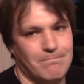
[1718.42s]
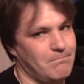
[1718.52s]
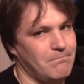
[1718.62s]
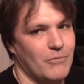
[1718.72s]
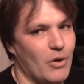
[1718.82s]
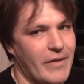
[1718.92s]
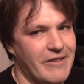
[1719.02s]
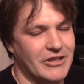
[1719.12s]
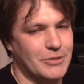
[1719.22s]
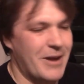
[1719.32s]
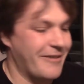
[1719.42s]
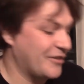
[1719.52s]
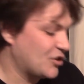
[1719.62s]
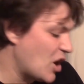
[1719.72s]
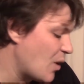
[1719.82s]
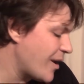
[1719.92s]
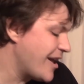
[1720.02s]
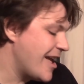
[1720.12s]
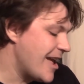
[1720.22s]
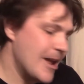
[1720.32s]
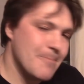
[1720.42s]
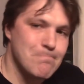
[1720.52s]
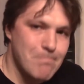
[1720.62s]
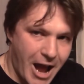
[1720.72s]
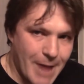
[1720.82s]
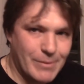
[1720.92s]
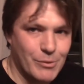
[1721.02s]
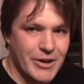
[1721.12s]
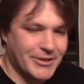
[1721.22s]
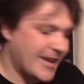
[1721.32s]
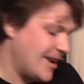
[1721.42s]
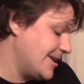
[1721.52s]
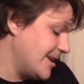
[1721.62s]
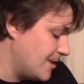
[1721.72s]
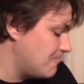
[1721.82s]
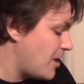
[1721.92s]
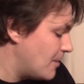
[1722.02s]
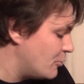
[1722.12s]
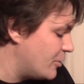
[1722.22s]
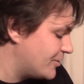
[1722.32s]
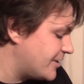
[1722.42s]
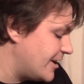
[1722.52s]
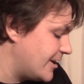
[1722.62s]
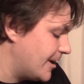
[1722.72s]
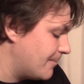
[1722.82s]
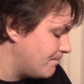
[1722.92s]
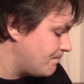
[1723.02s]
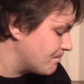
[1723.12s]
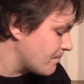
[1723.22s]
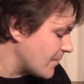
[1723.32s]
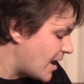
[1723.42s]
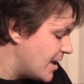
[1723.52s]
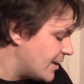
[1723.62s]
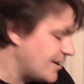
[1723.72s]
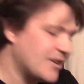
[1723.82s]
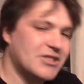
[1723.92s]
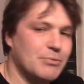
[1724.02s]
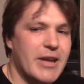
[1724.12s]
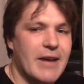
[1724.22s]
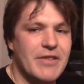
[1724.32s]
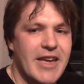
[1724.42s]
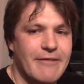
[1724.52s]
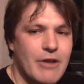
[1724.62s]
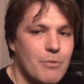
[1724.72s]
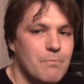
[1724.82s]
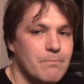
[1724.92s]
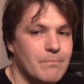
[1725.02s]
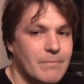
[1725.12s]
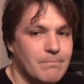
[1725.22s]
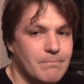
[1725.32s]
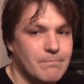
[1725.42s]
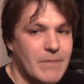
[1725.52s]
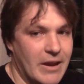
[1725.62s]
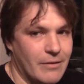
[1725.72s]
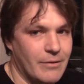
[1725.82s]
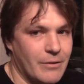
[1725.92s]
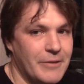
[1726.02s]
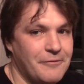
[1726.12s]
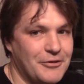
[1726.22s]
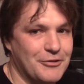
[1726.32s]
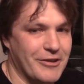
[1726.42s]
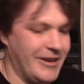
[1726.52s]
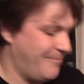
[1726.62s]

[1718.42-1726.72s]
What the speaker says: got very inspiring, so it might be worth taking. It might be worth taking. Next we have the Hero Infantry.